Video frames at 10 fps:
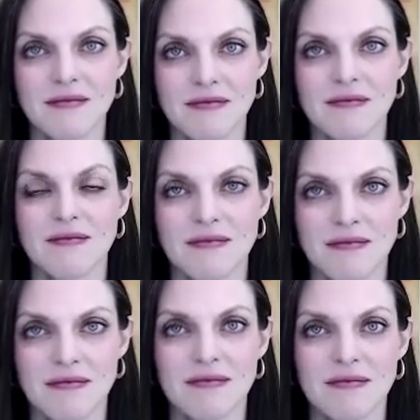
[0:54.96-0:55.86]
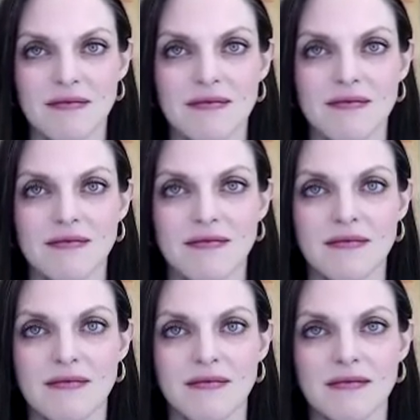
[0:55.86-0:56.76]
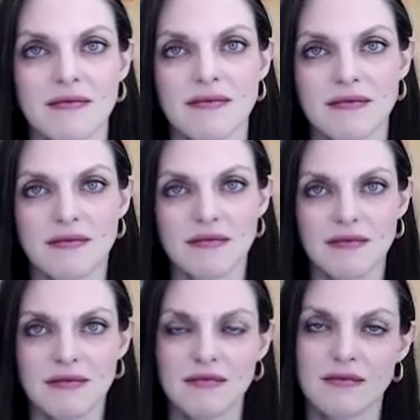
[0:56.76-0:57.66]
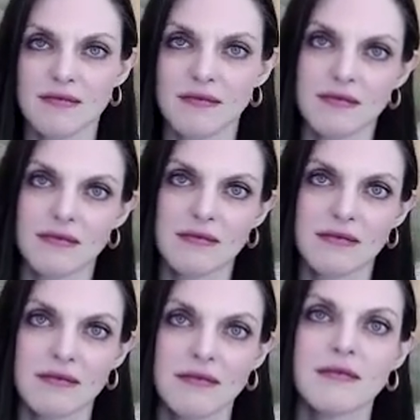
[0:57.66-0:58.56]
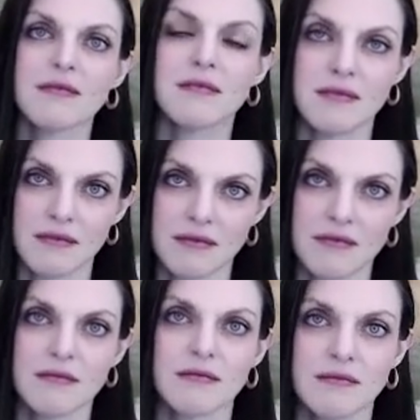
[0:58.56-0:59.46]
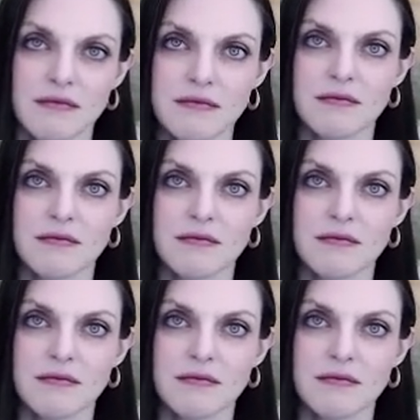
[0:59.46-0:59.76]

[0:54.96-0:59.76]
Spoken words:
[no speech]